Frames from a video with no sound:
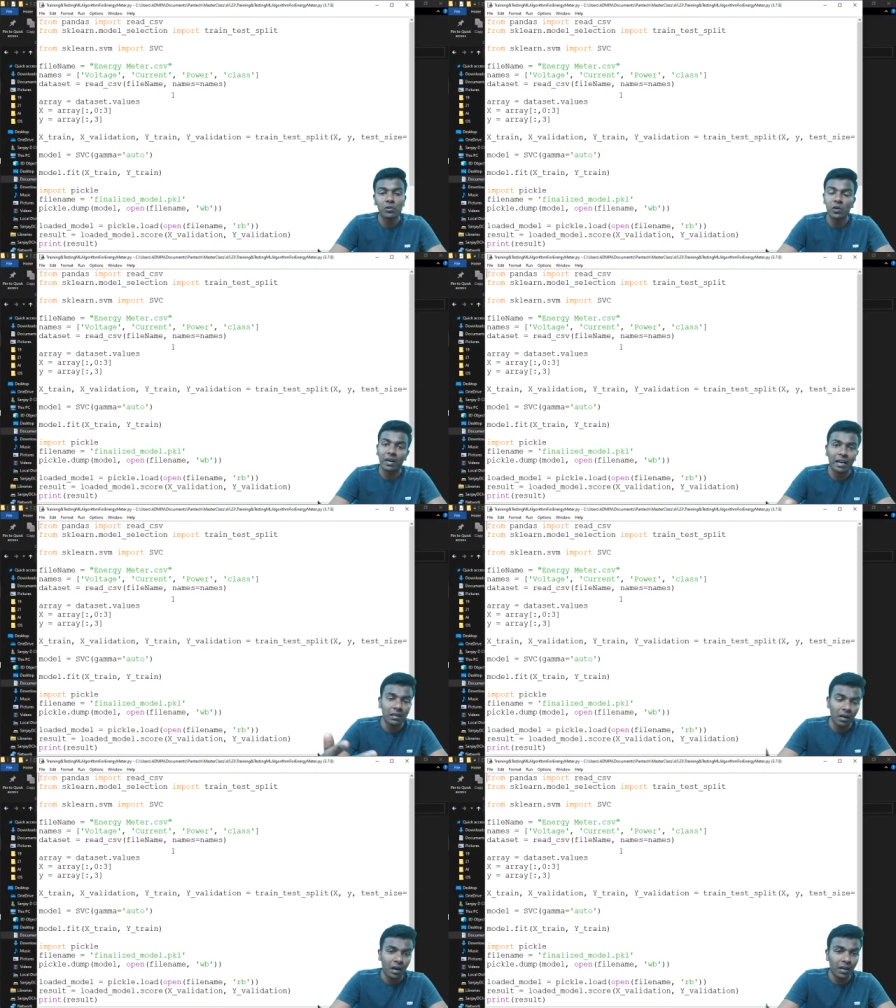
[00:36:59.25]
you can
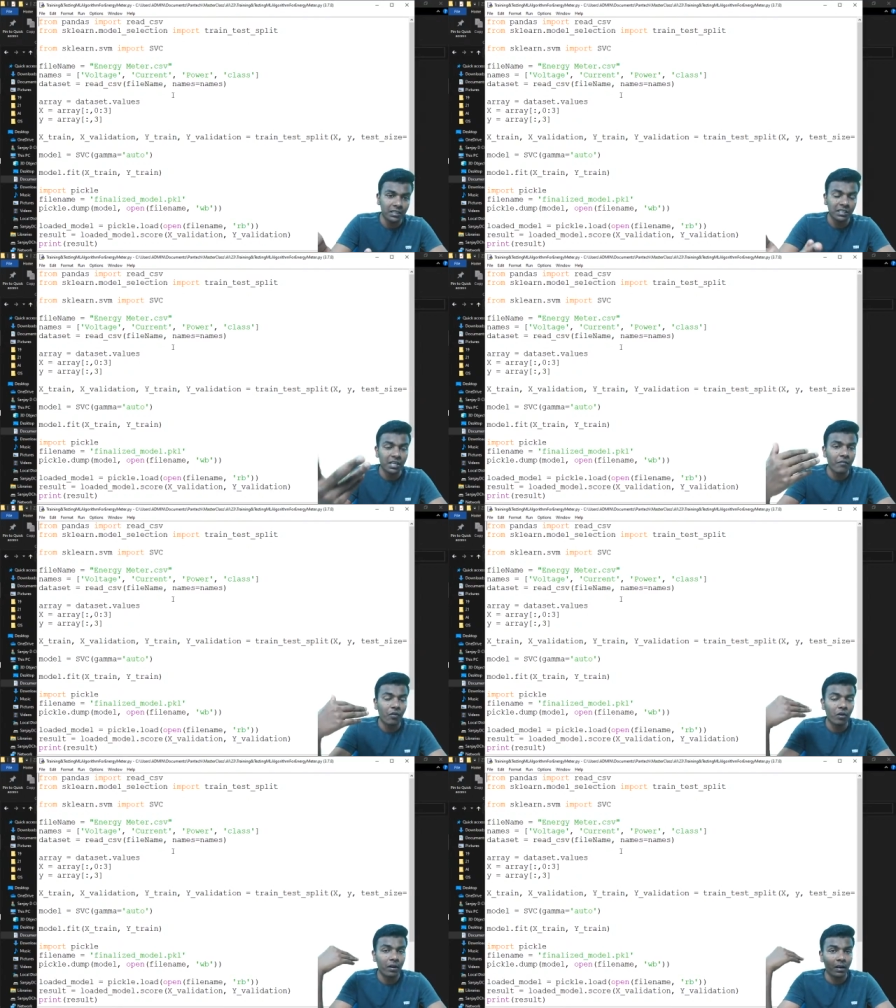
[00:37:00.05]
register
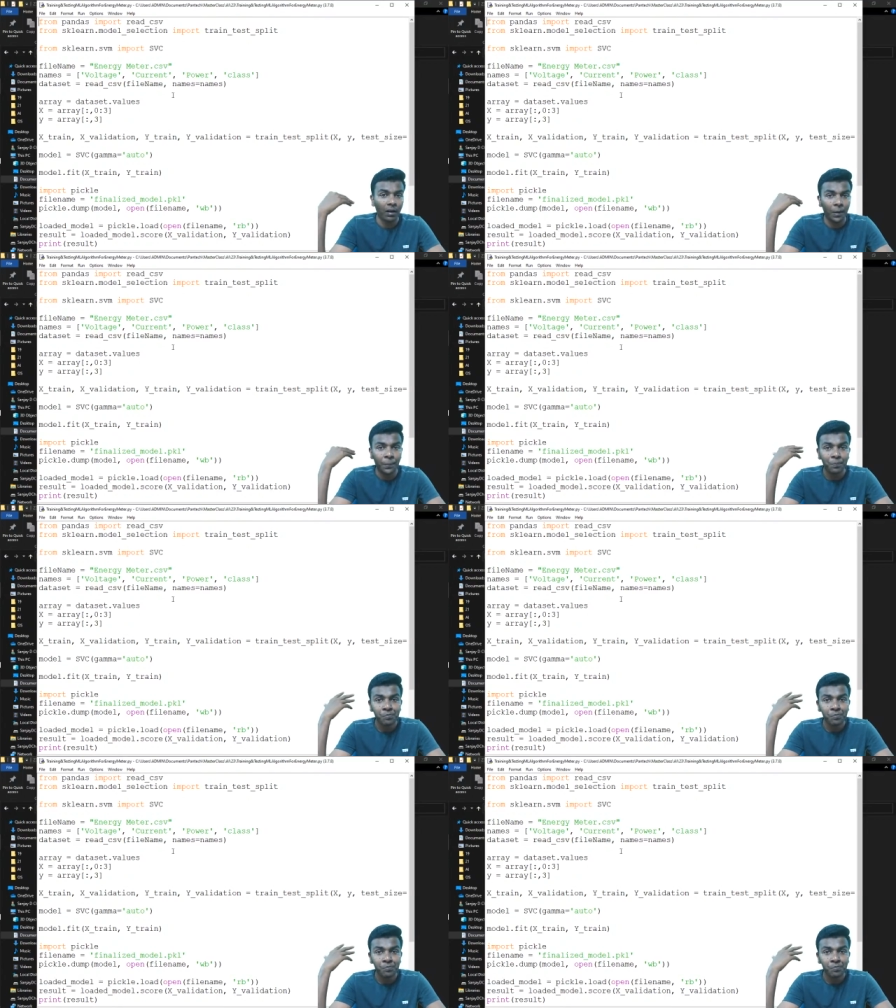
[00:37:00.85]
for